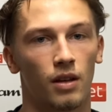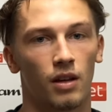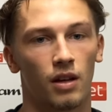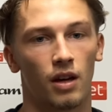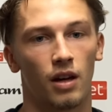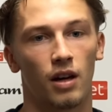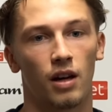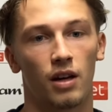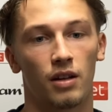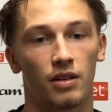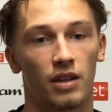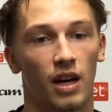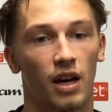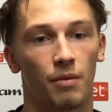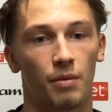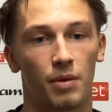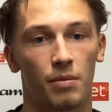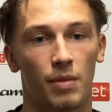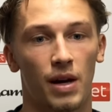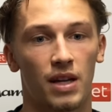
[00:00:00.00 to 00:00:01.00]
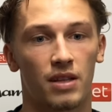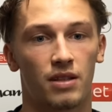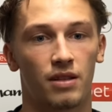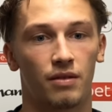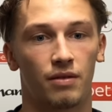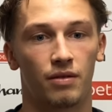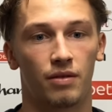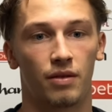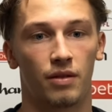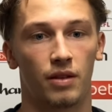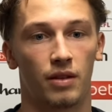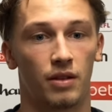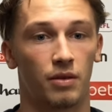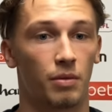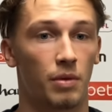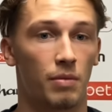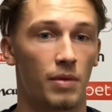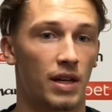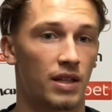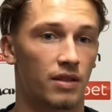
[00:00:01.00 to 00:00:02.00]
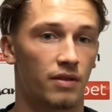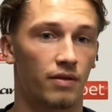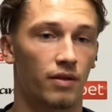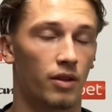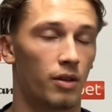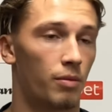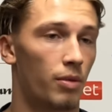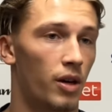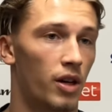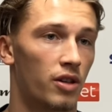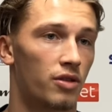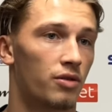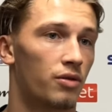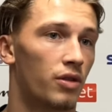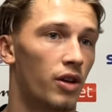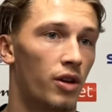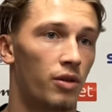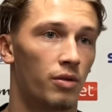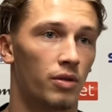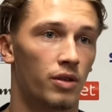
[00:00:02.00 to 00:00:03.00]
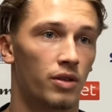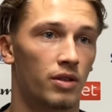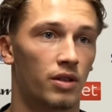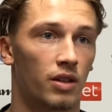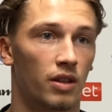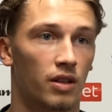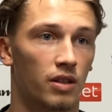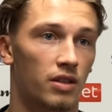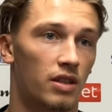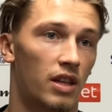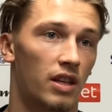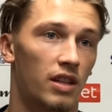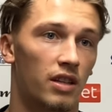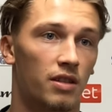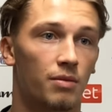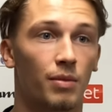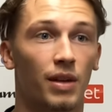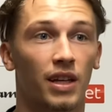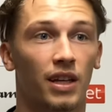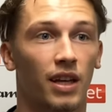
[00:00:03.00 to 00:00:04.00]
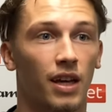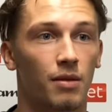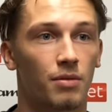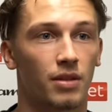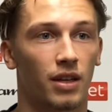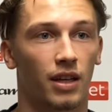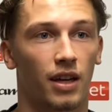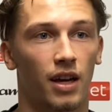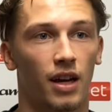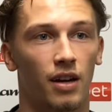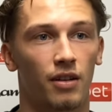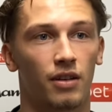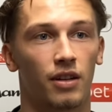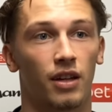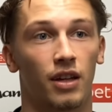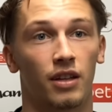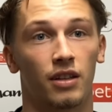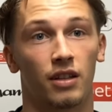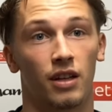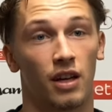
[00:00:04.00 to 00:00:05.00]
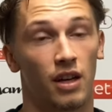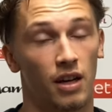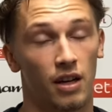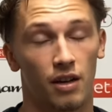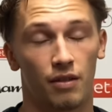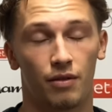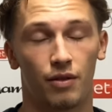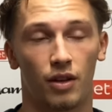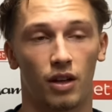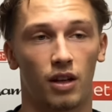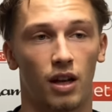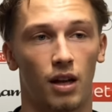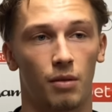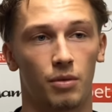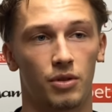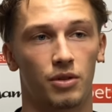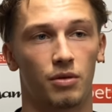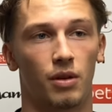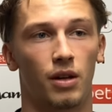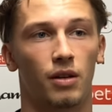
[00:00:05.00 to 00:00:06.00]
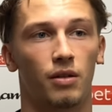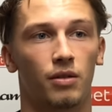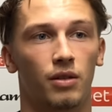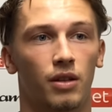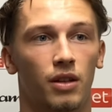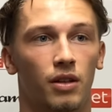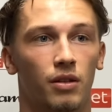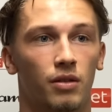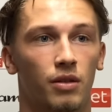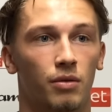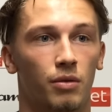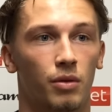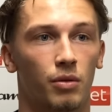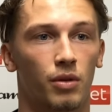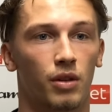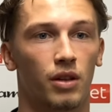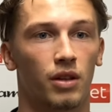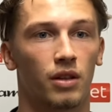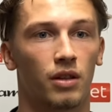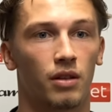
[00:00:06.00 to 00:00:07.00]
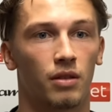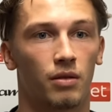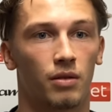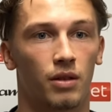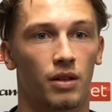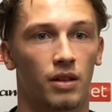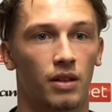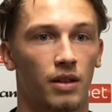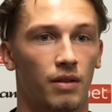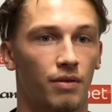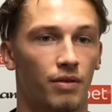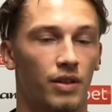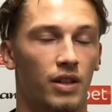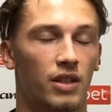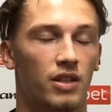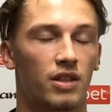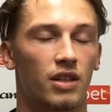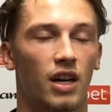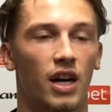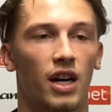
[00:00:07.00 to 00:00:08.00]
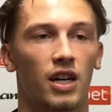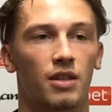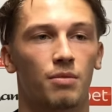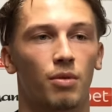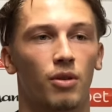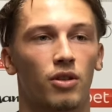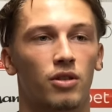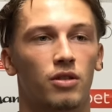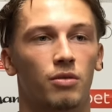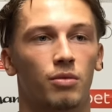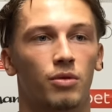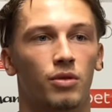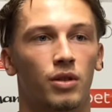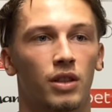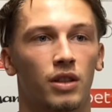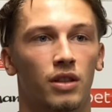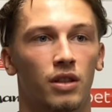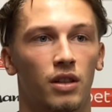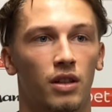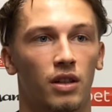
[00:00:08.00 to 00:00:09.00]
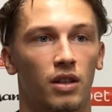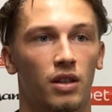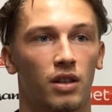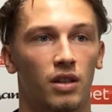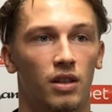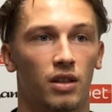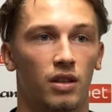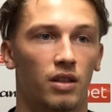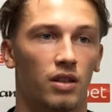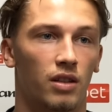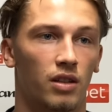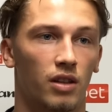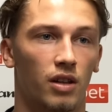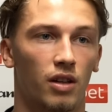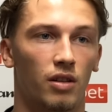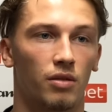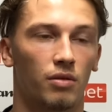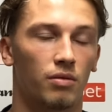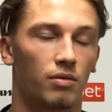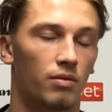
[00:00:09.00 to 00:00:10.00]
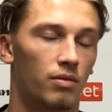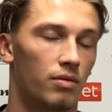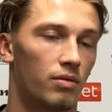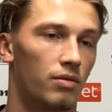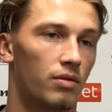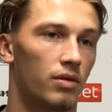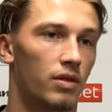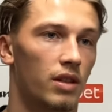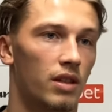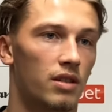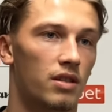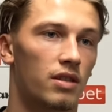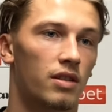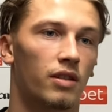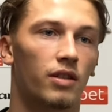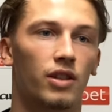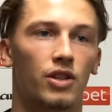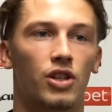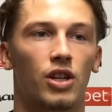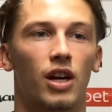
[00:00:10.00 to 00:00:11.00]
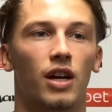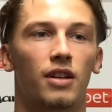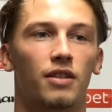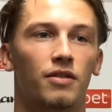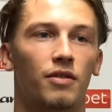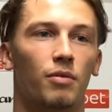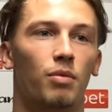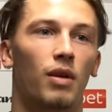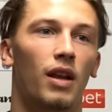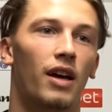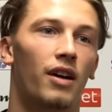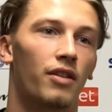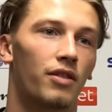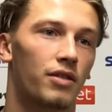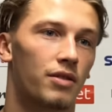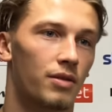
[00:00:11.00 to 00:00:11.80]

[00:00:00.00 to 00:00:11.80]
Yeah, it'll be massive. It'll be massive on a personal note because I need as many games as I can and for the club as well. You know, we want to finish as high as possible and, you know, there's still a chance for playoffs.